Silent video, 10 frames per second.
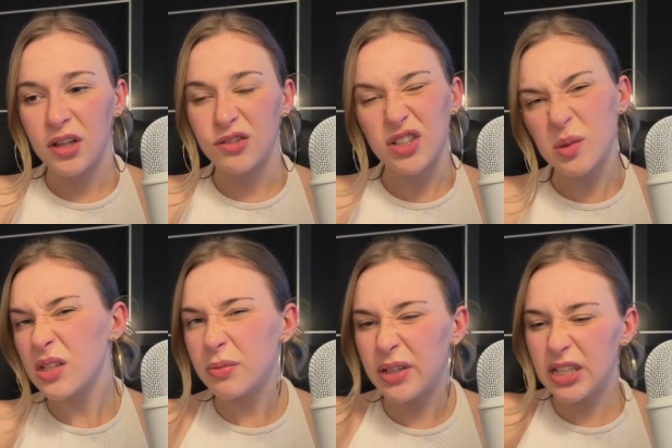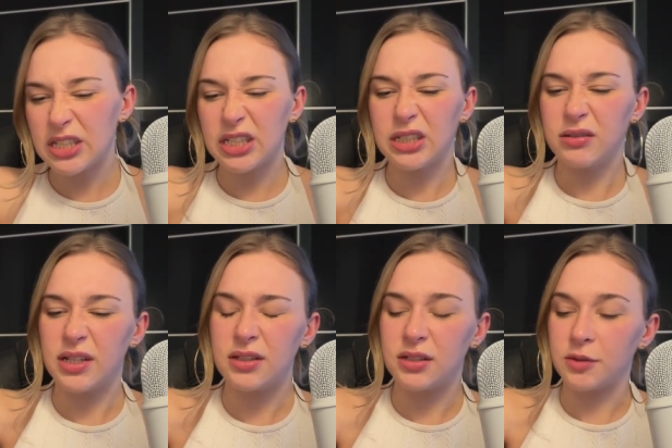responsibility.
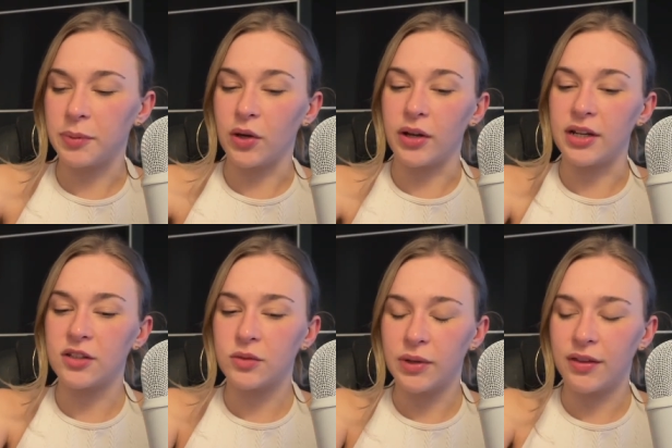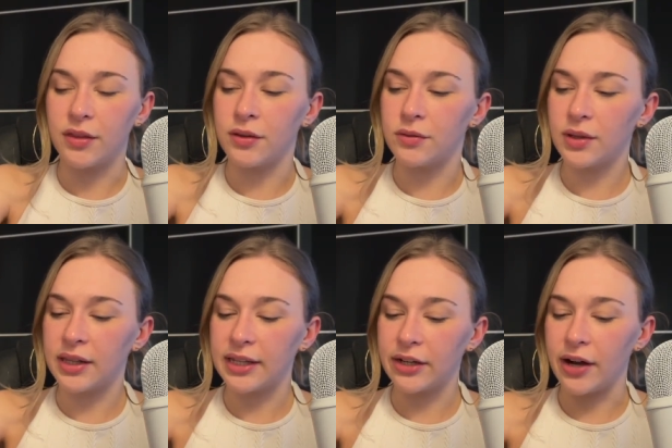Let's just be honest. We have the
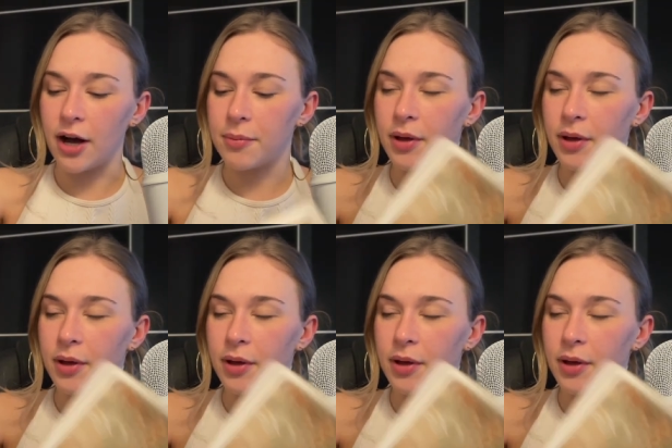clear up